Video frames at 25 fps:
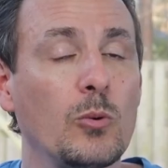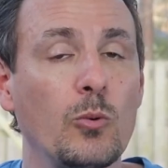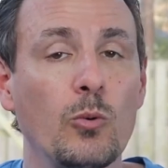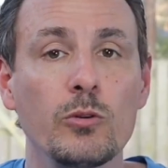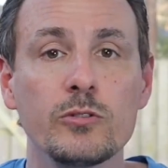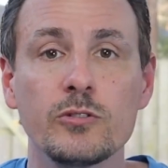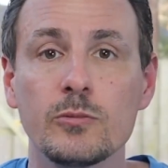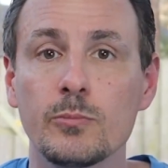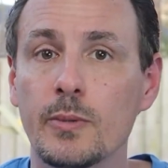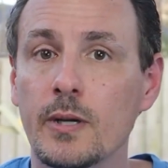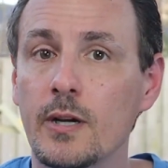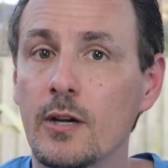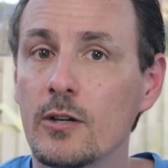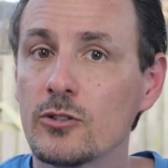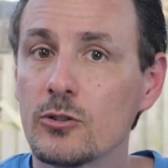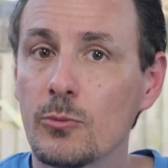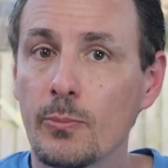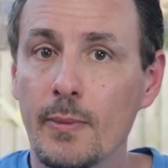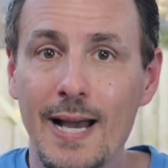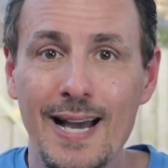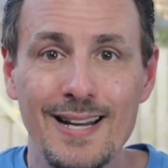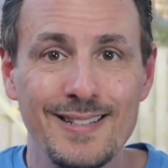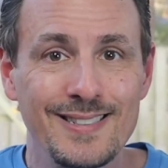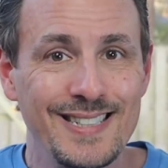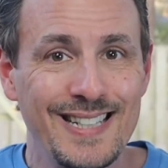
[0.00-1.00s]
bulls and bears are
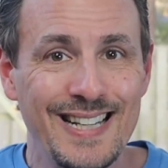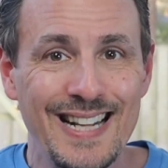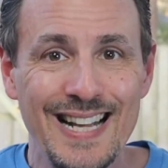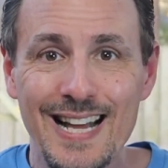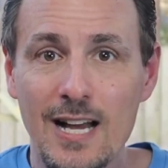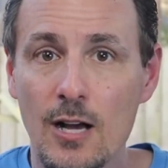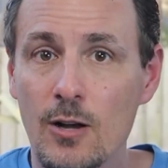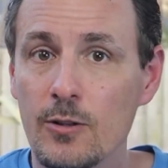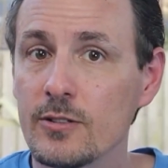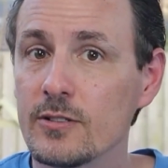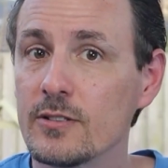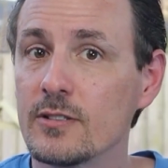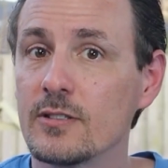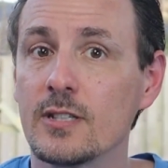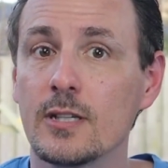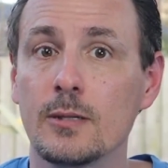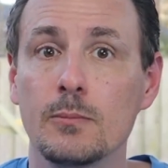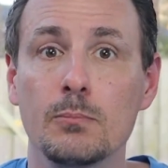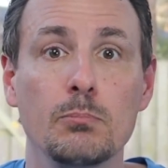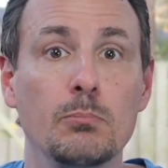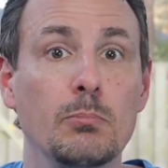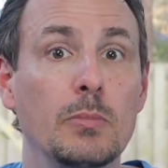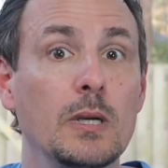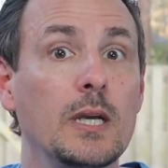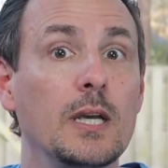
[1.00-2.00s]
battling it out. This is a
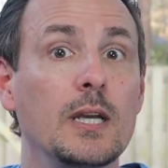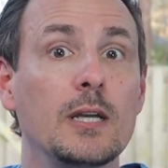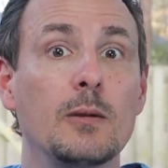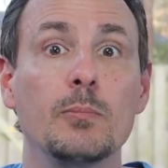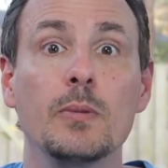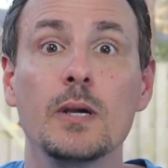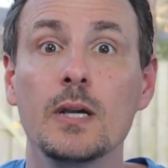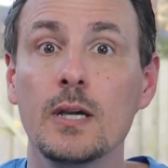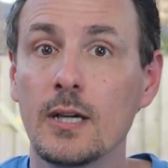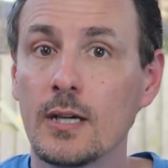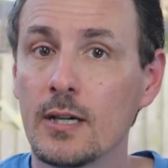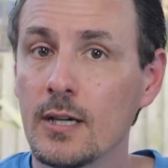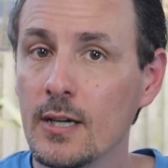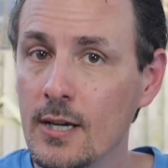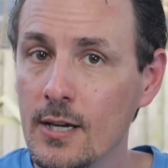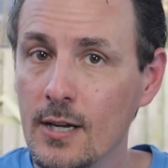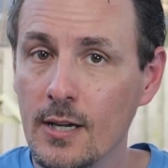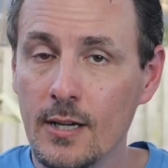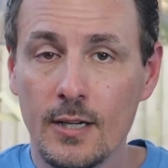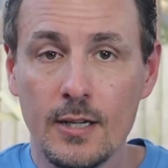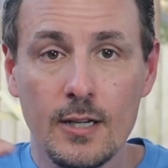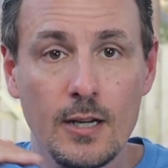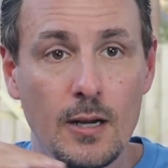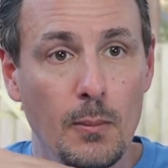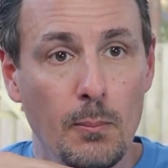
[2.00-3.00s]
big, big
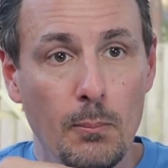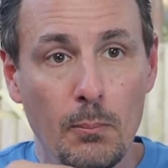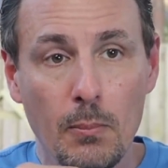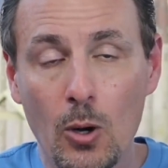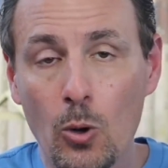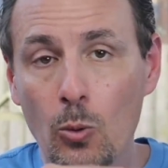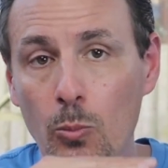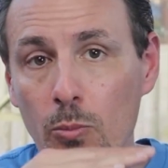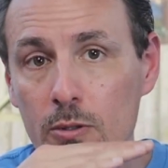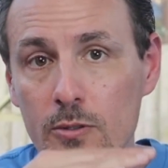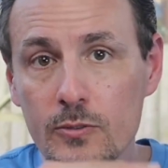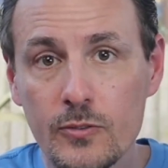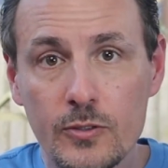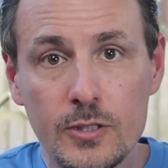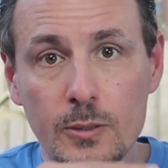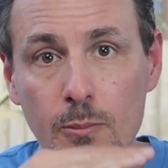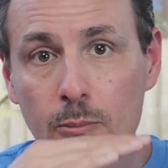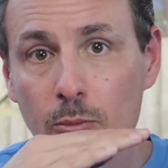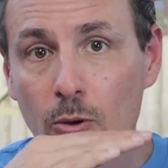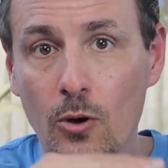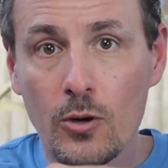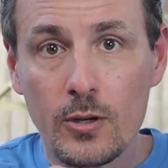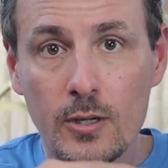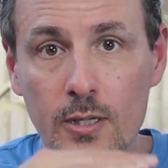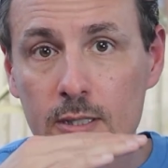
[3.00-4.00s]
moment for the
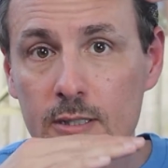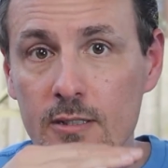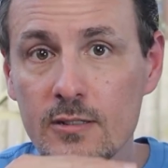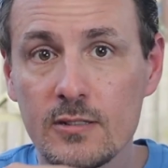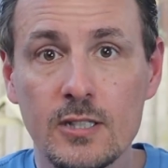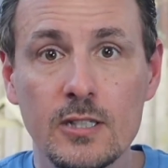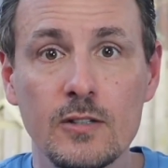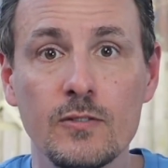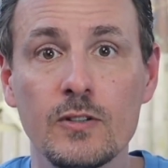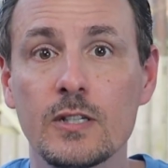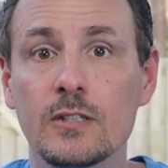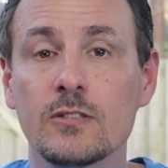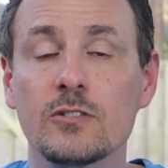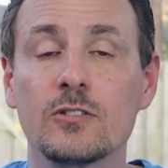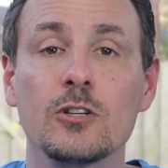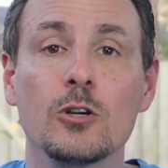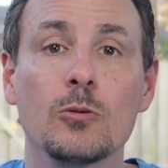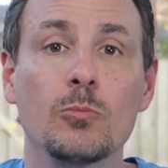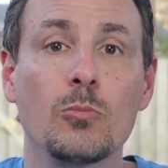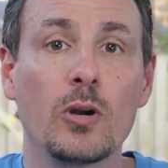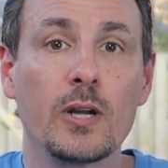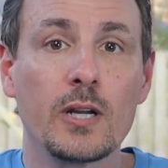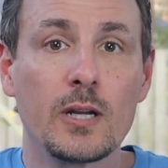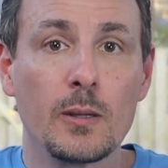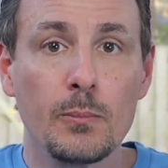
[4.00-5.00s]
market to see if it can still
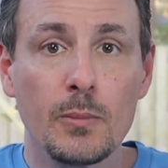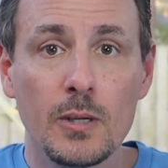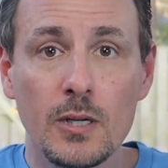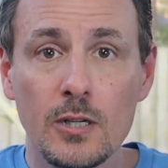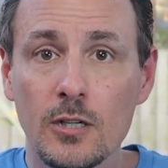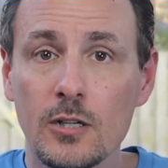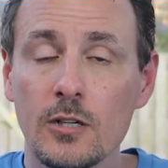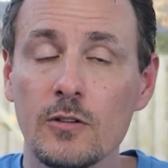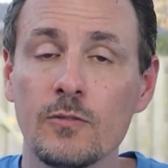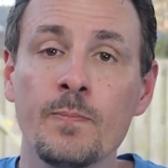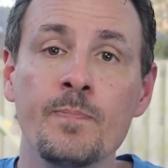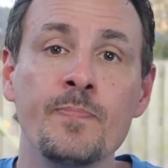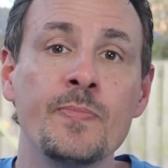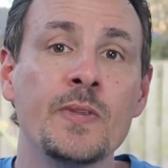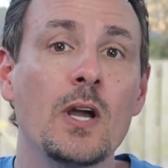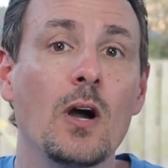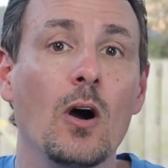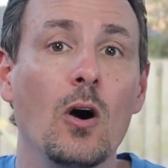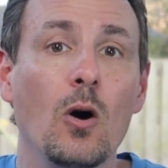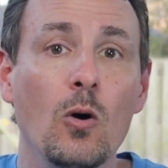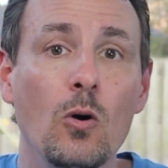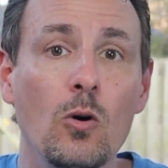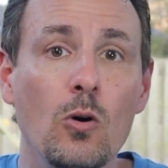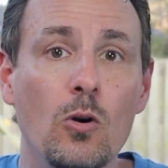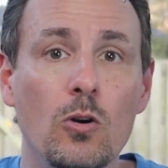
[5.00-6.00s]
break above.
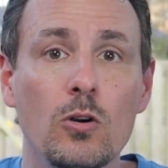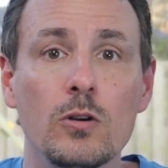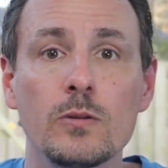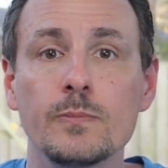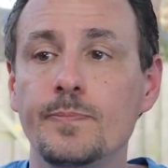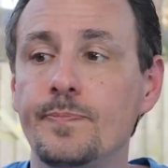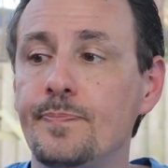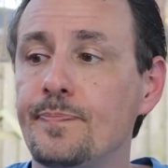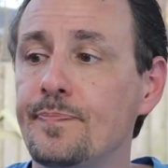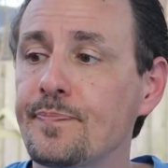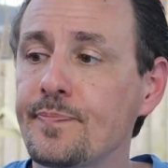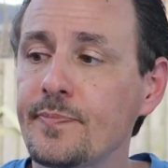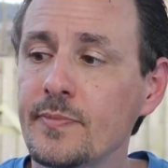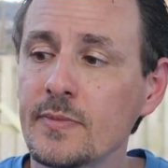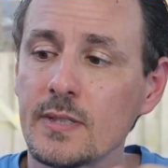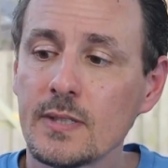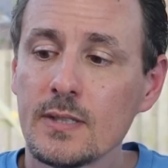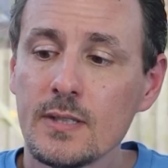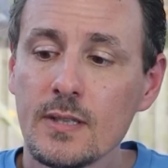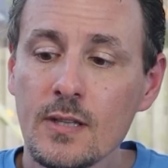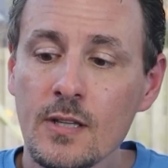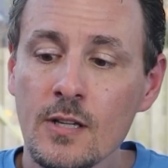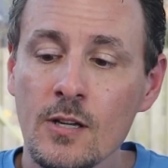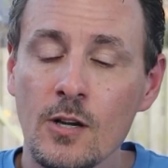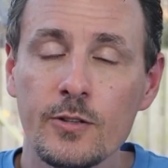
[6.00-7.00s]
Or
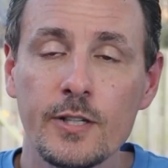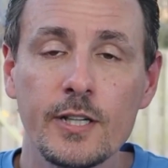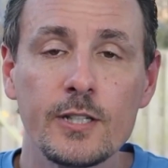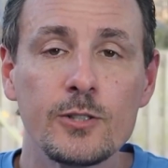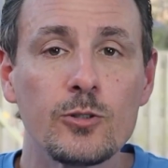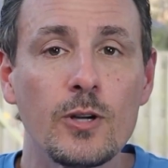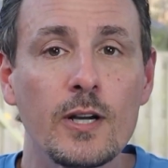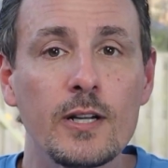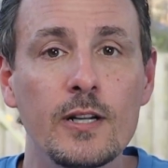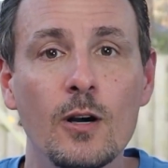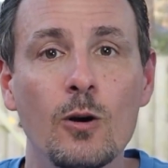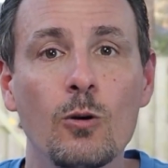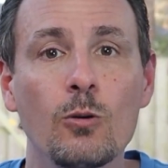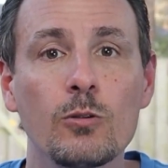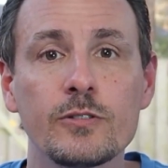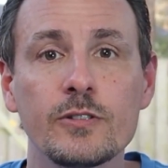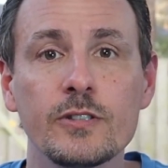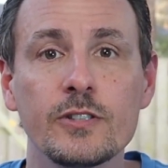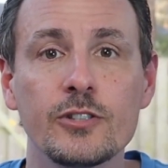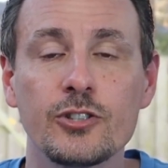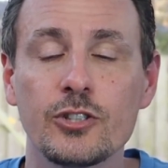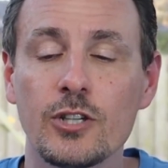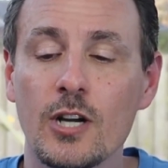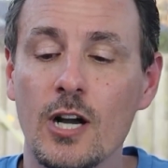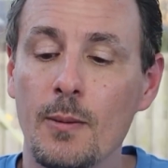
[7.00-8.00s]
they're trying to hold us in
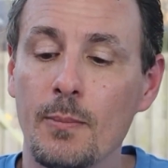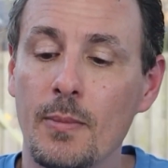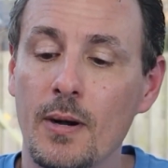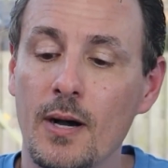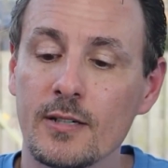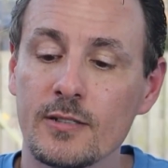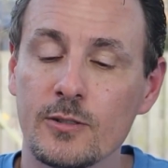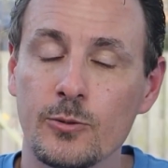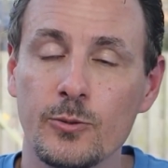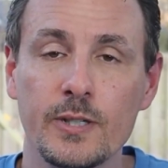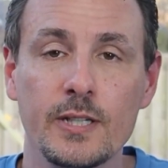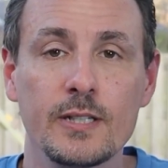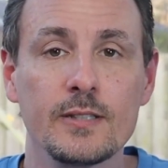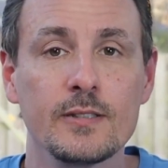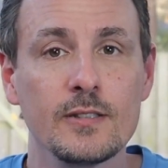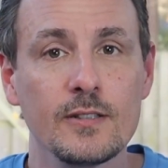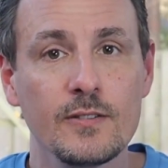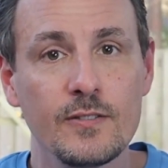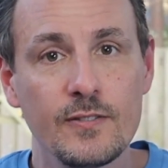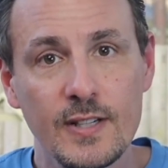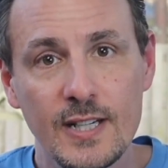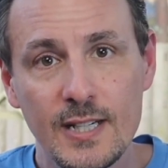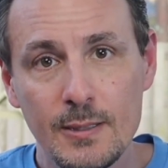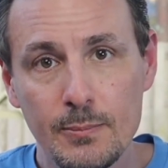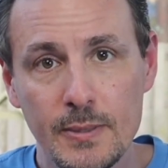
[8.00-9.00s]
this chop box till we get to the
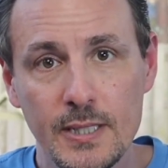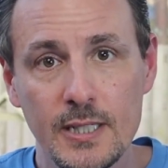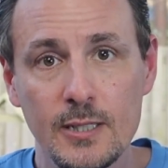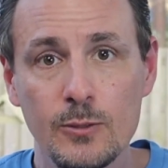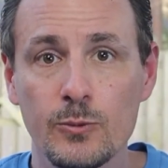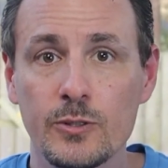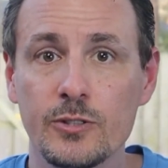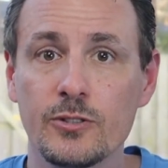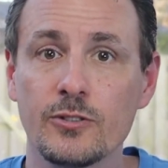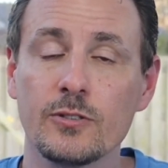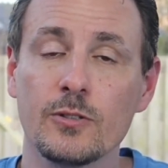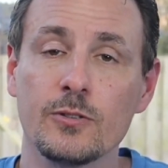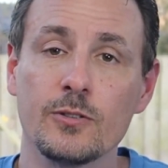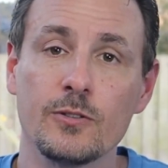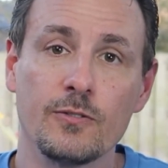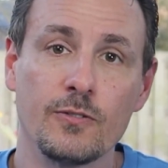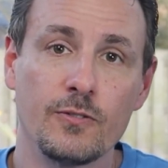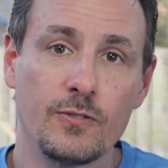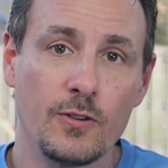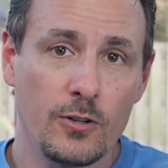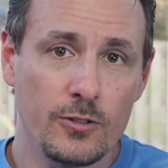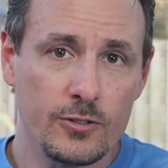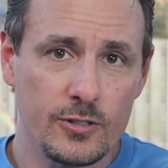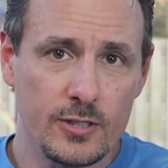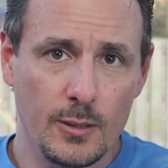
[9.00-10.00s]
Fed meeting, which is on the
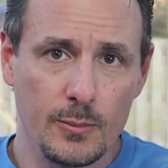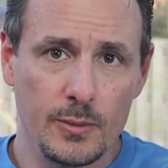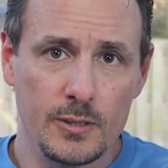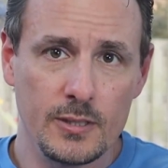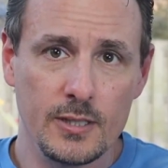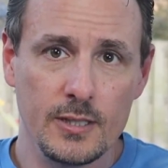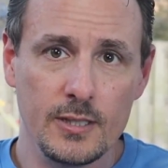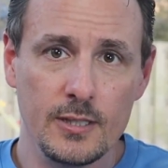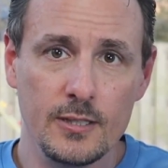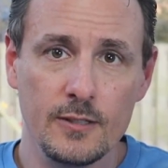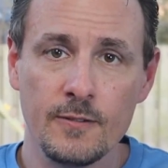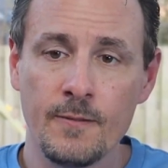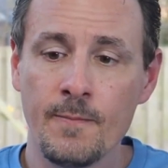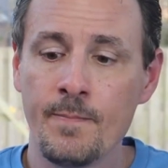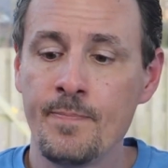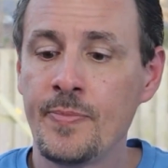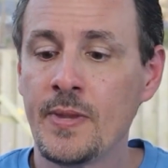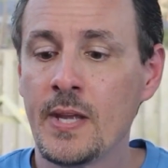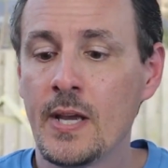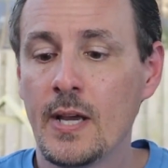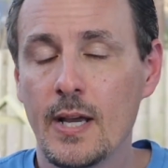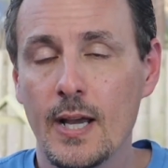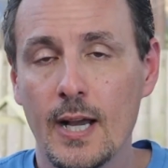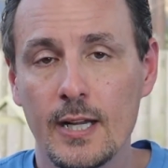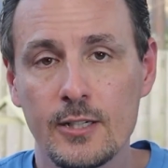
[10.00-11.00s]
first, I believe,
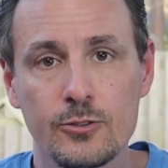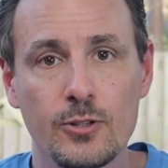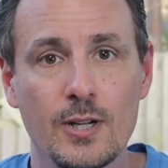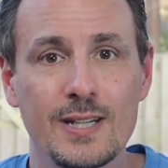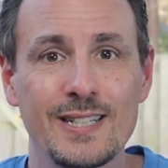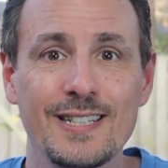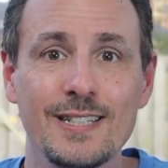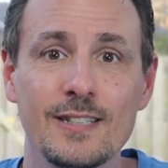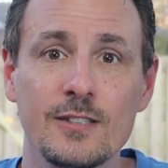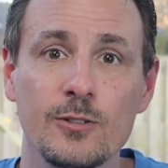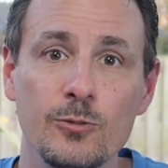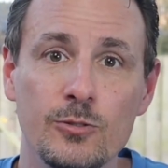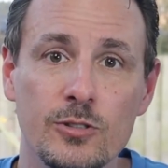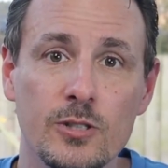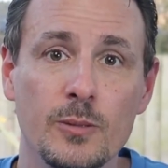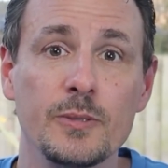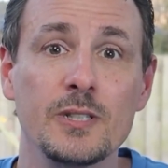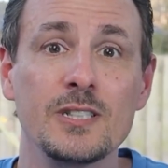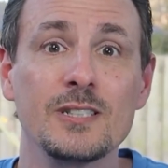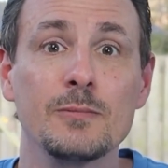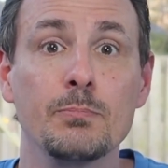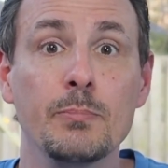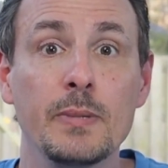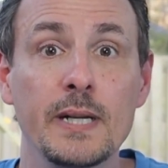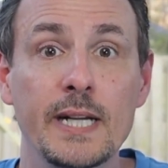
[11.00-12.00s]
and try to get through some of
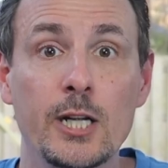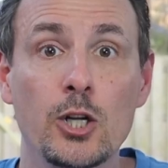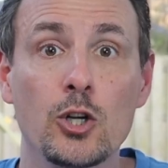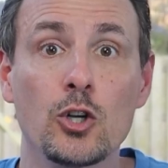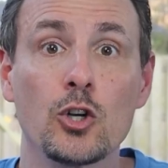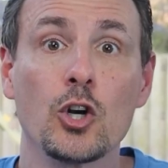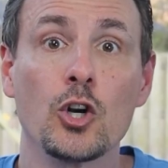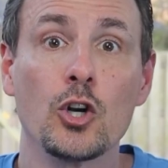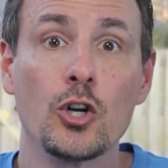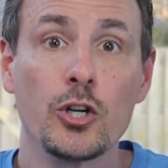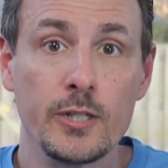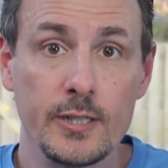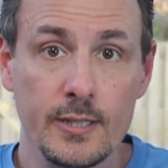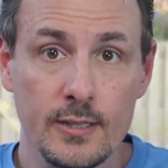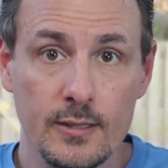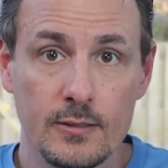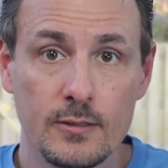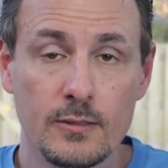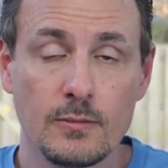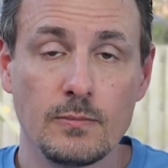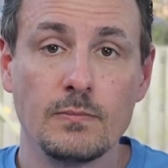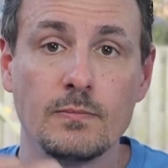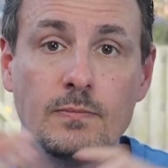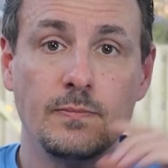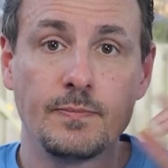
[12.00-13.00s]
these bigger earnings.